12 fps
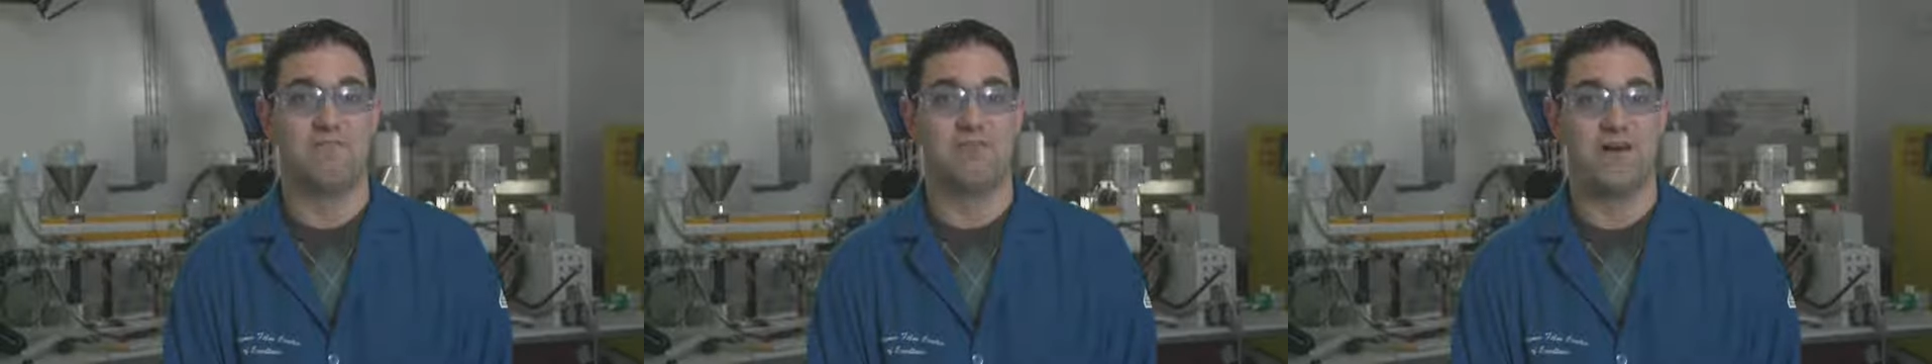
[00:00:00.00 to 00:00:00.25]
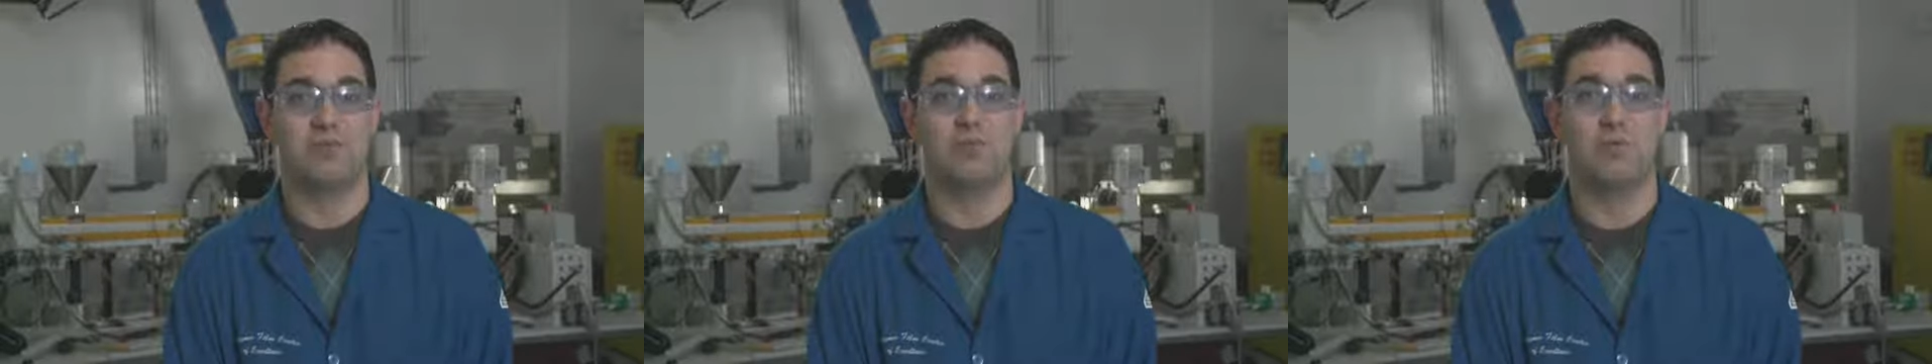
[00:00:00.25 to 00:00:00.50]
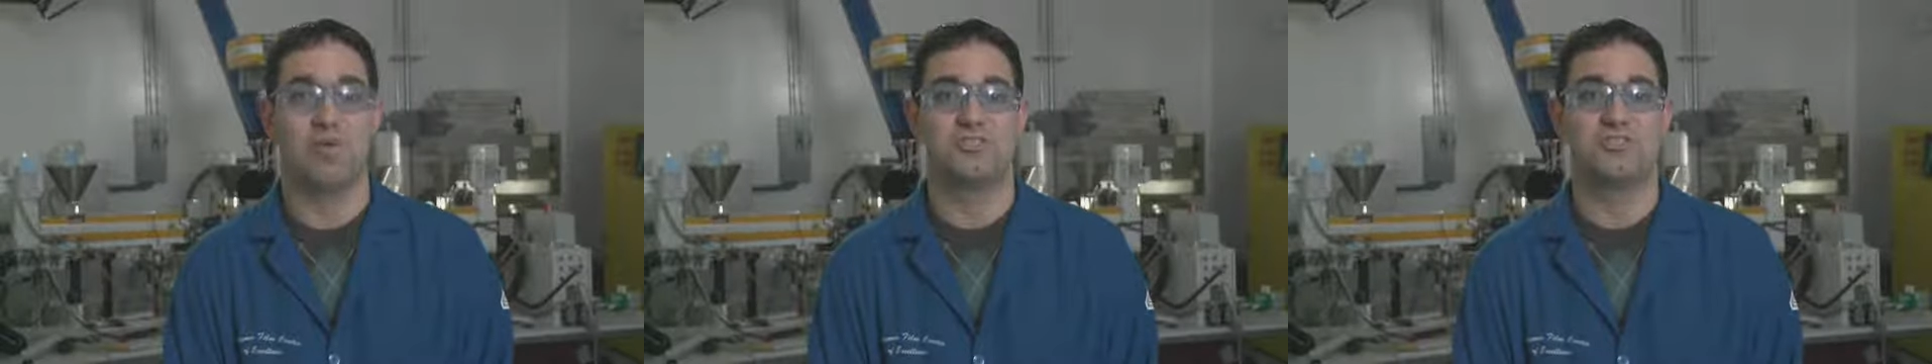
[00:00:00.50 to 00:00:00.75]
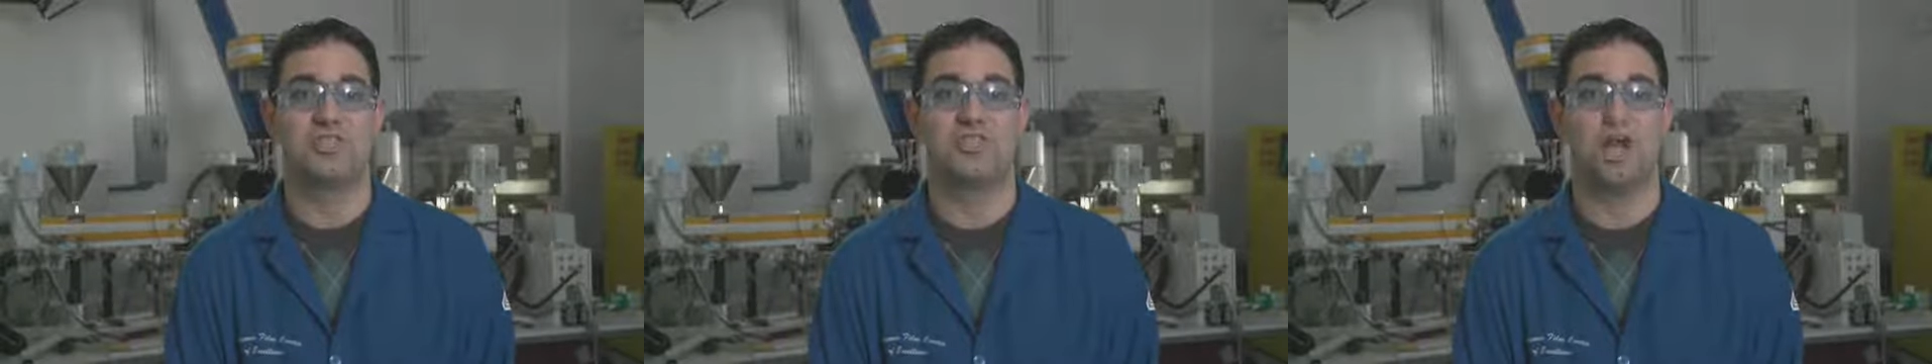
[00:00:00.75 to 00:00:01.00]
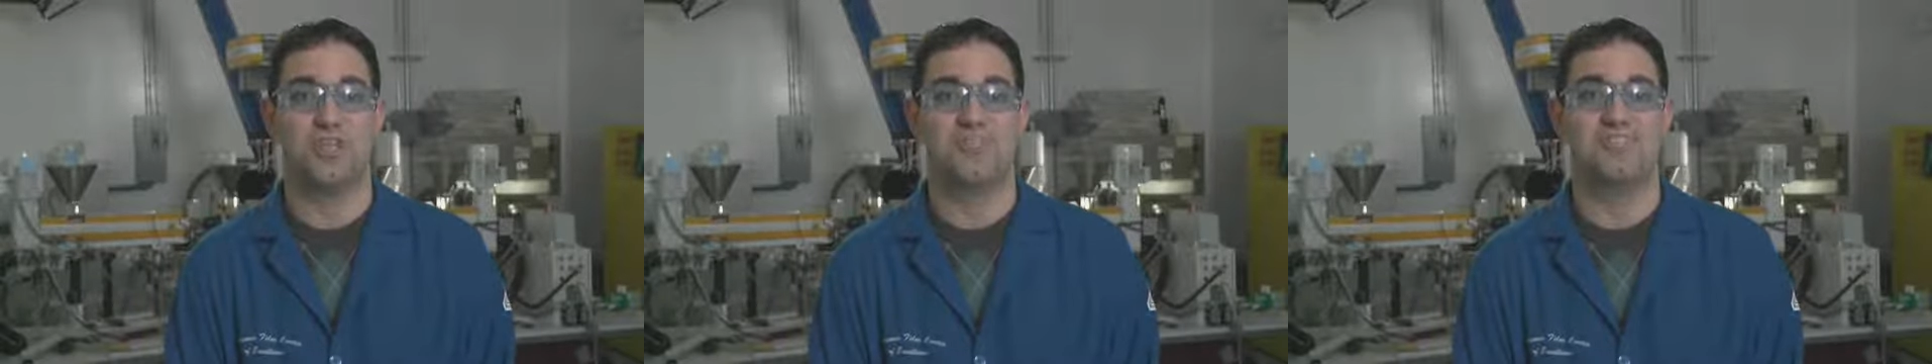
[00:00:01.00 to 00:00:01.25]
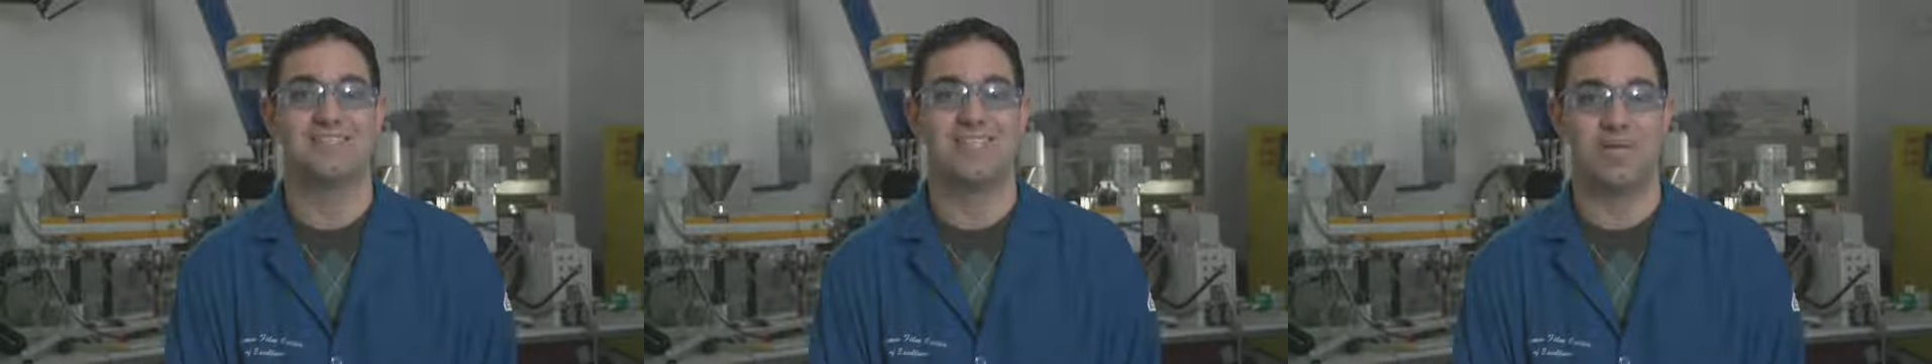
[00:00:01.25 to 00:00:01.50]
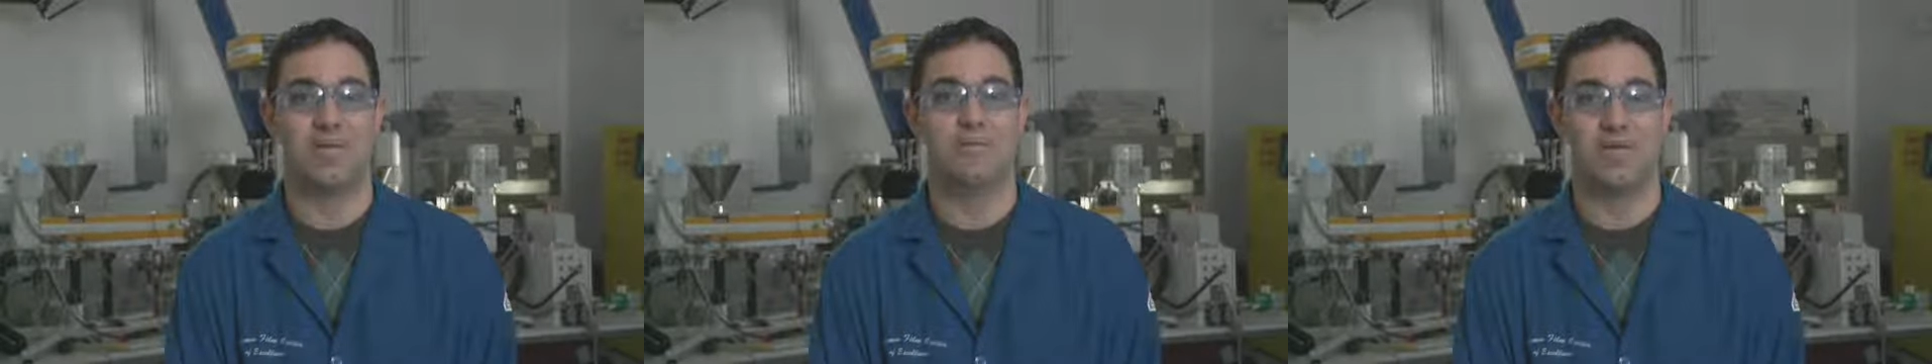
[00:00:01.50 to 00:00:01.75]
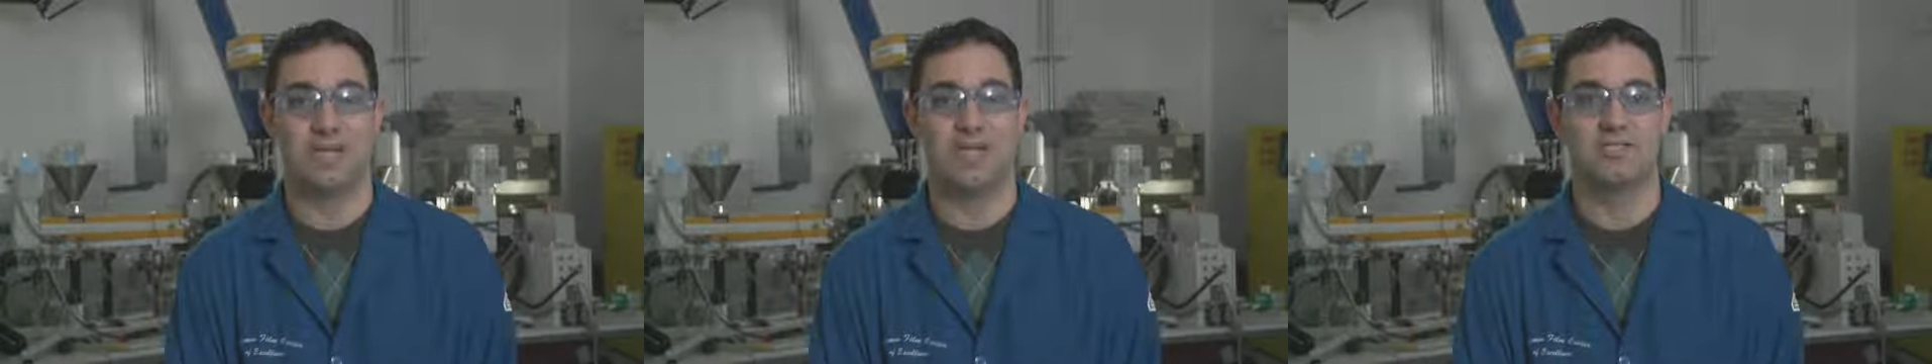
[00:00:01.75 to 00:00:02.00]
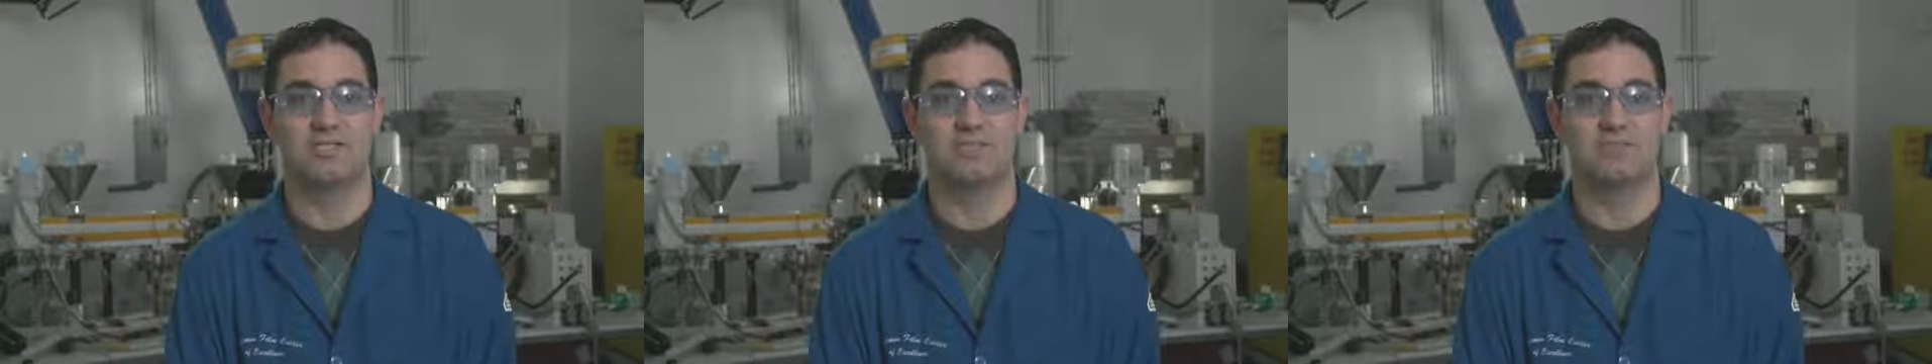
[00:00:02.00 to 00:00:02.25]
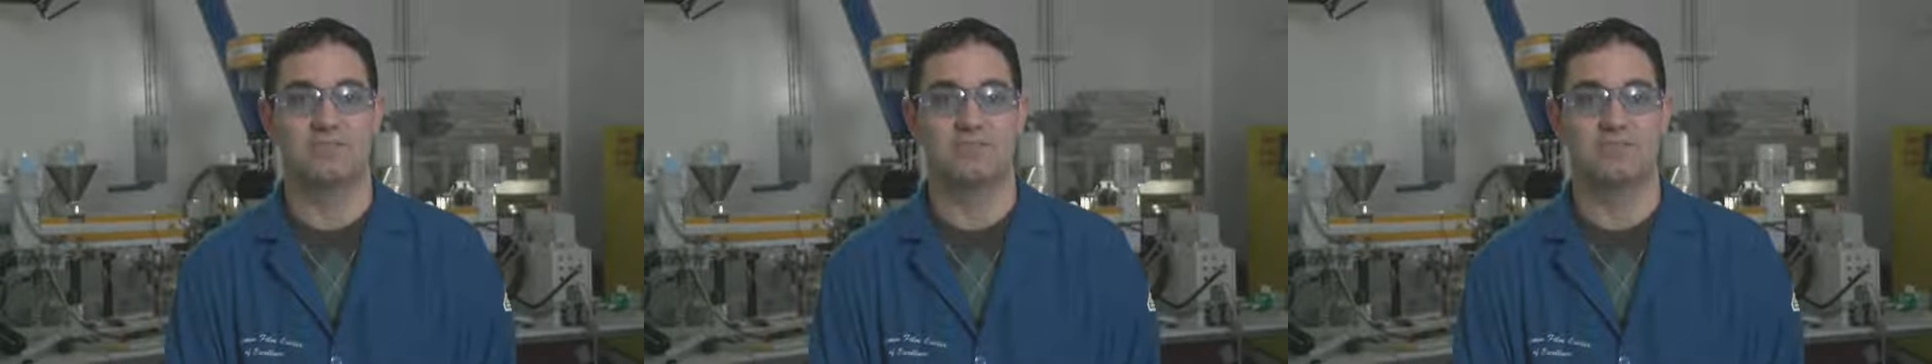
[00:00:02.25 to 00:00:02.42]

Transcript: final question on the second page.